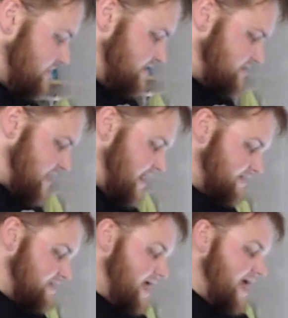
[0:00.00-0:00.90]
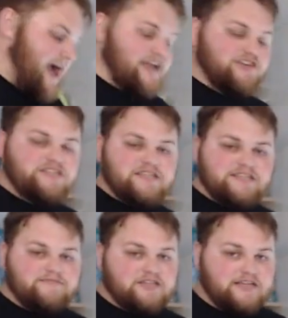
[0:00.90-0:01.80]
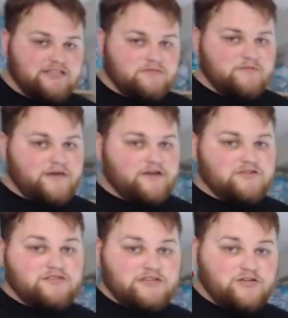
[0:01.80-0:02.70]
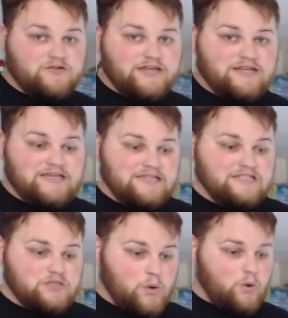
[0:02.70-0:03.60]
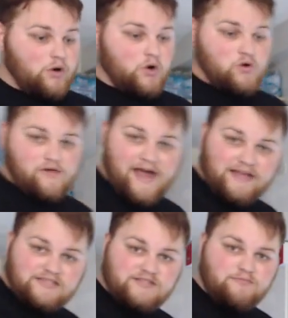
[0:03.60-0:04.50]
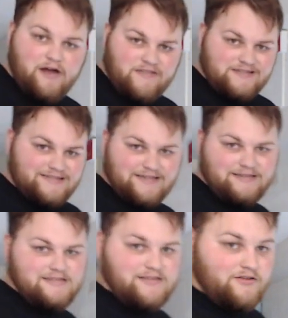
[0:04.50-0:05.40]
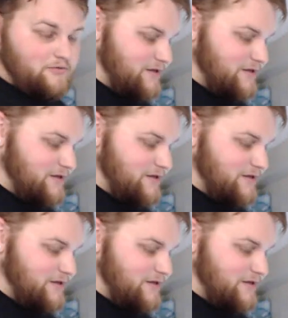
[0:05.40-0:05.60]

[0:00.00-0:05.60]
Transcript: these tanks. I just need them to get a little bit bigger so they don't get eaten or harassed by the cichlids that they'll be